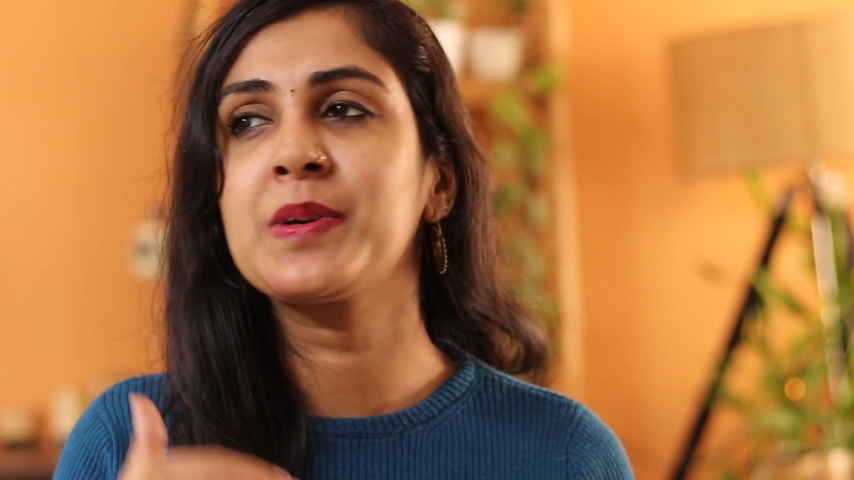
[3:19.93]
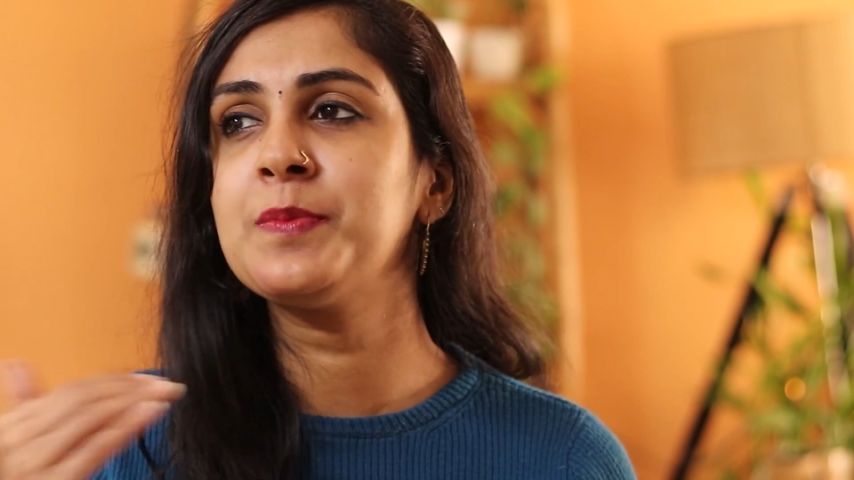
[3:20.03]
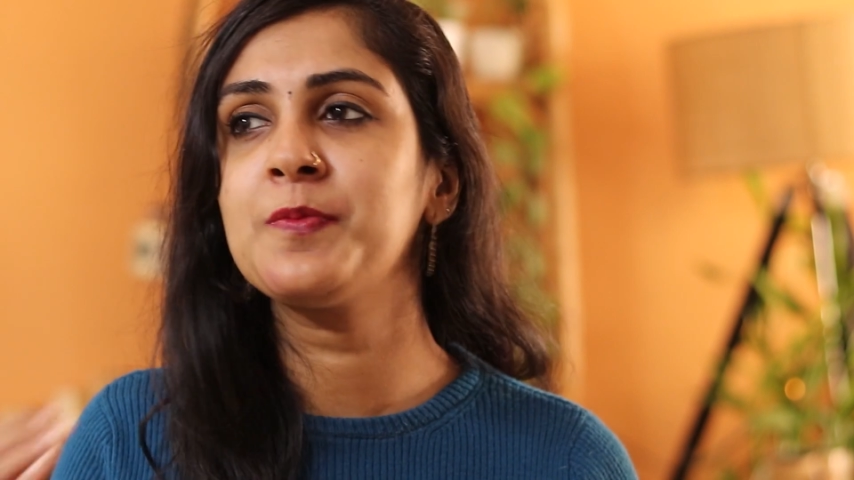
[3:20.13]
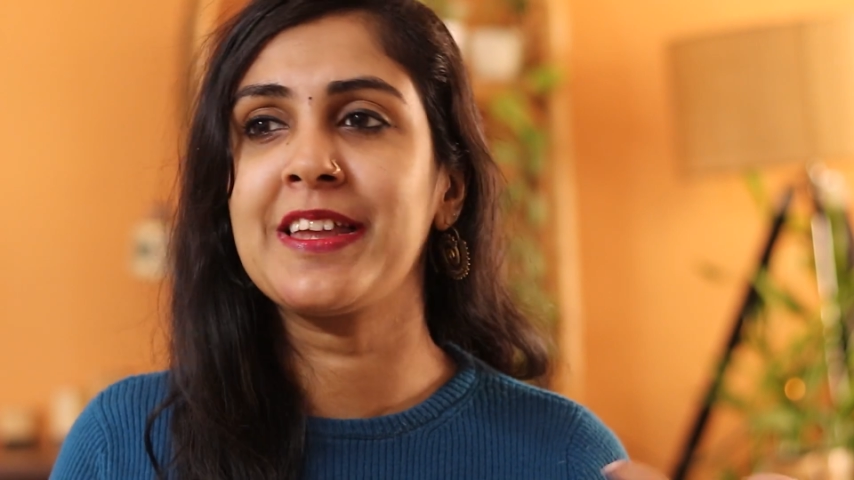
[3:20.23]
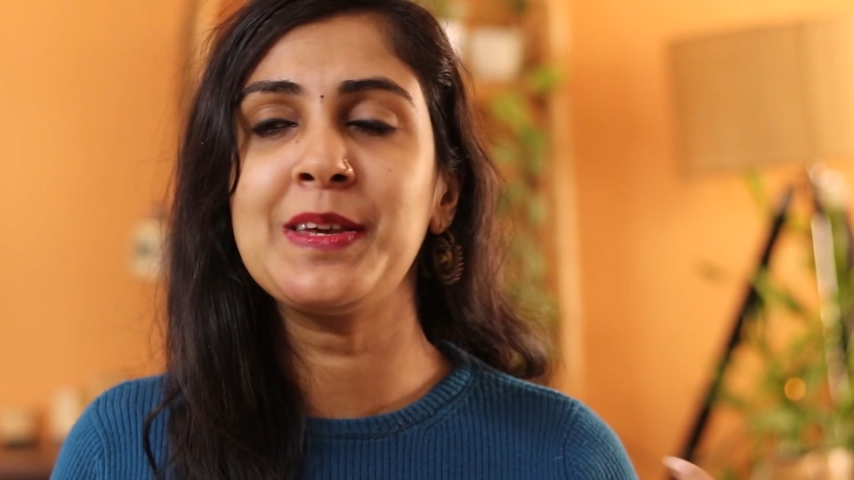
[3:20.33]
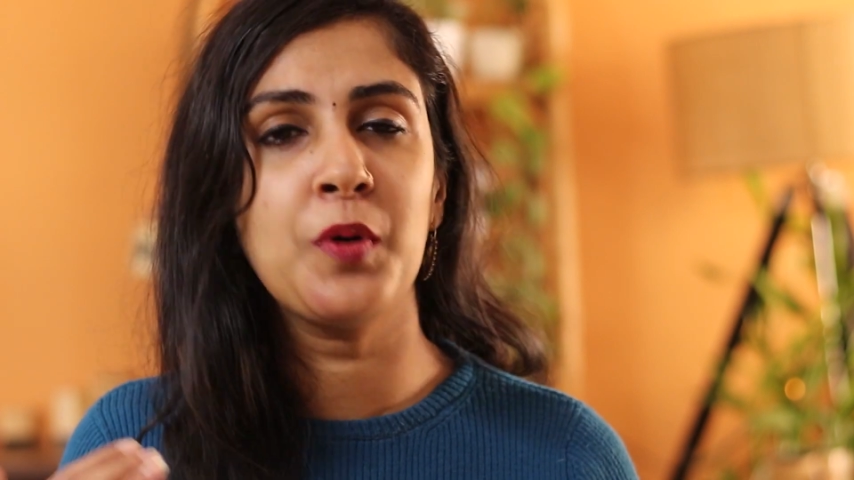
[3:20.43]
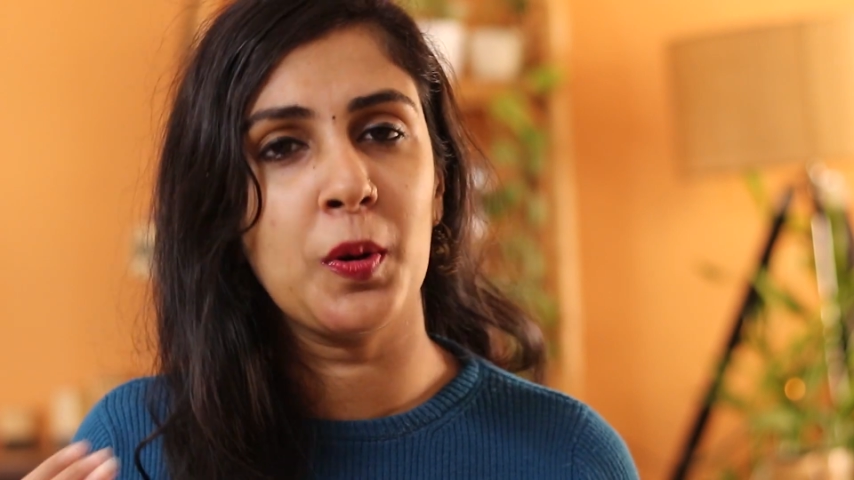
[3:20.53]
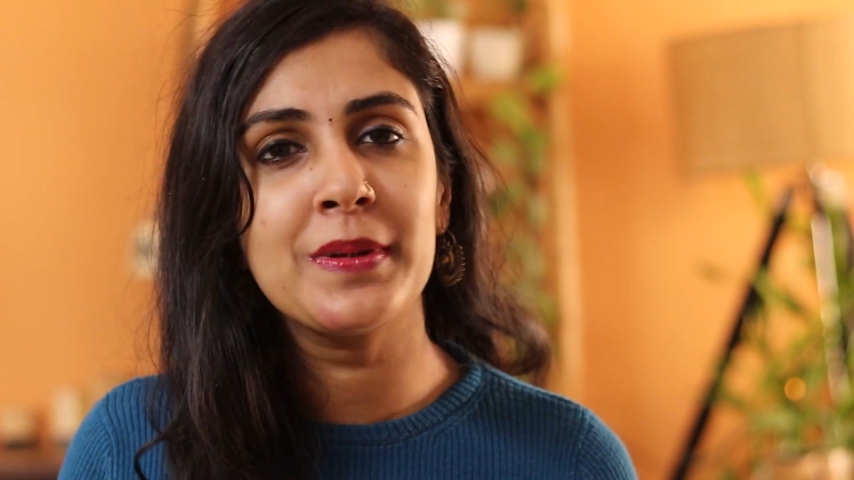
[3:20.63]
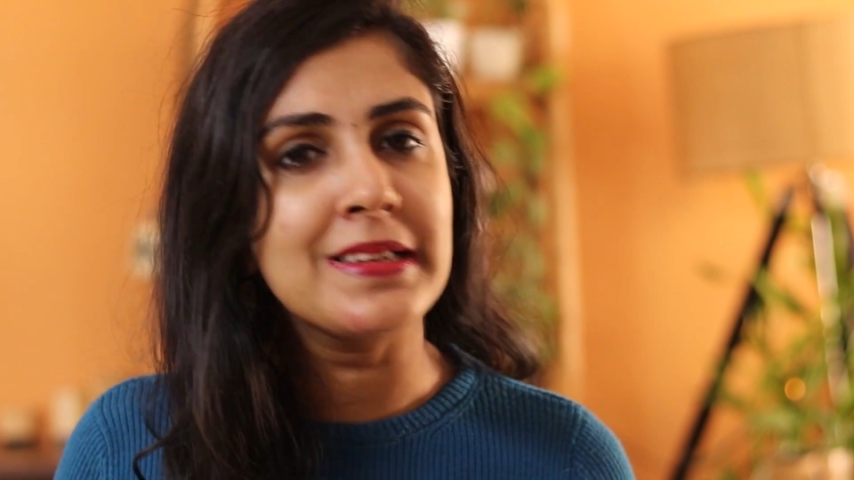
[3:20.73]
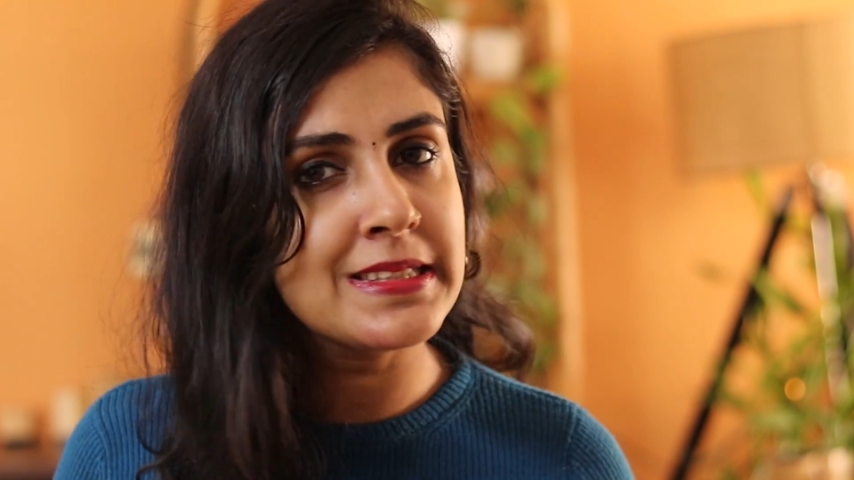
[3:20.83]
become very
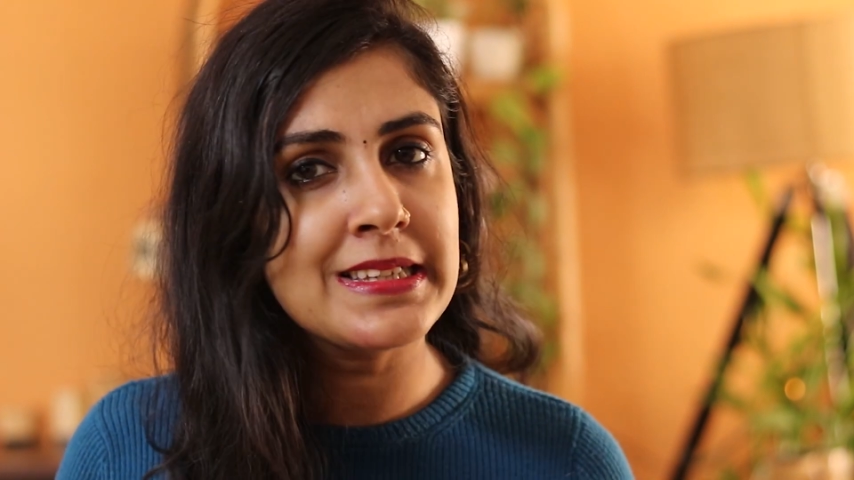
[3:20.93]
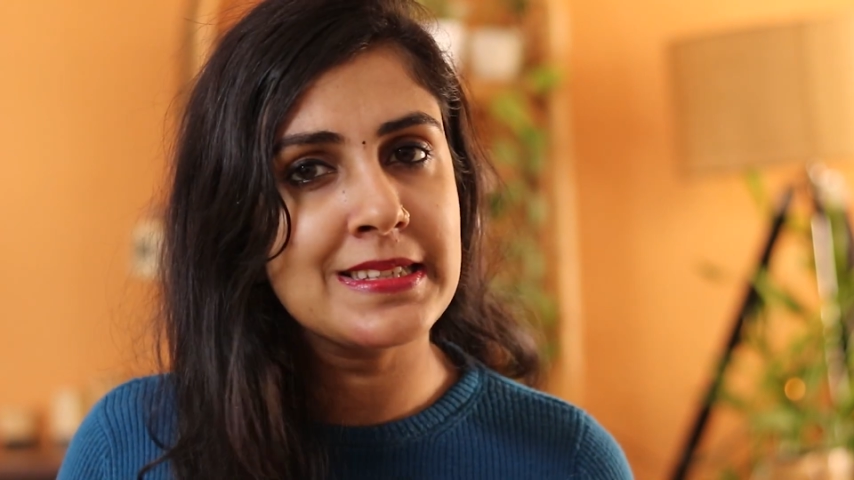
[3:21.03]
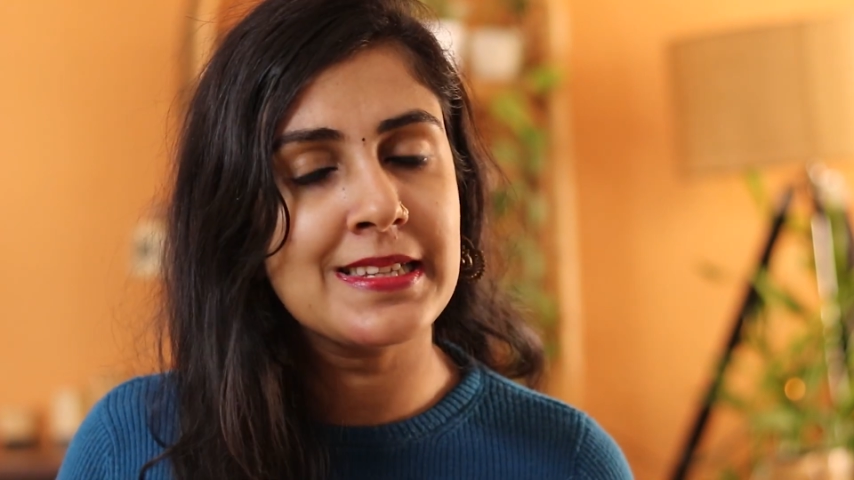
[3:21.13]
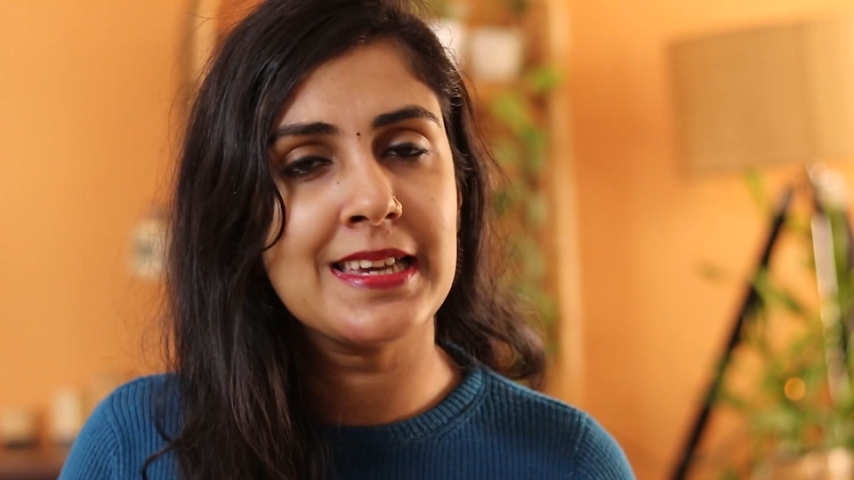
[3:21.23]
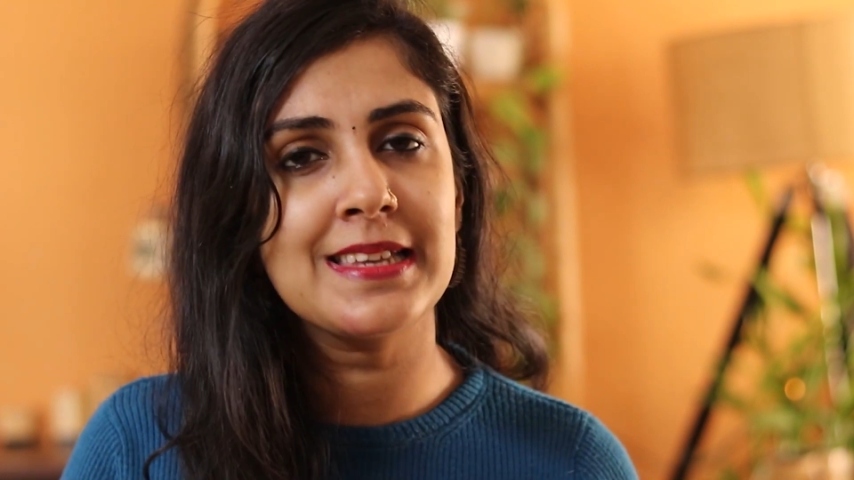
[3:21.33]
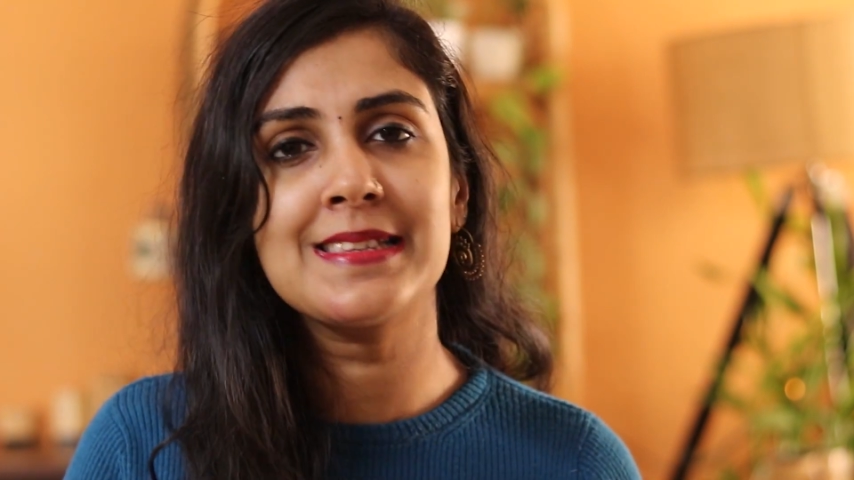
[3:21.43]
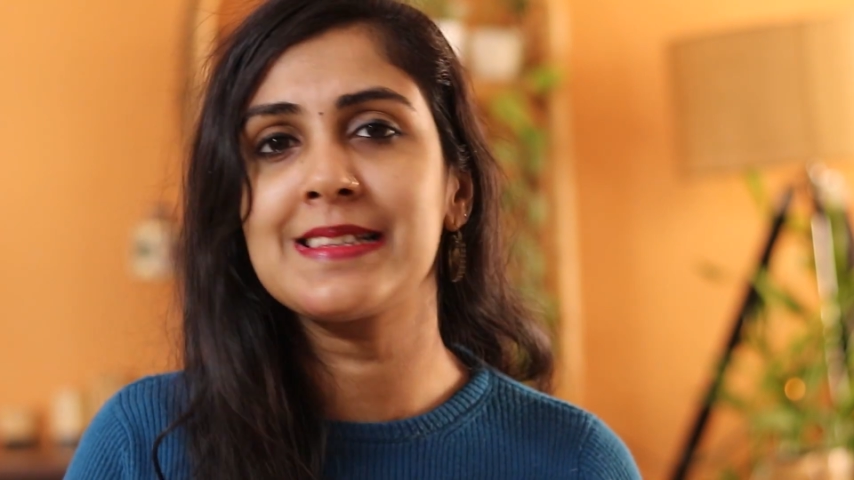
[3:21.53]
popular these days.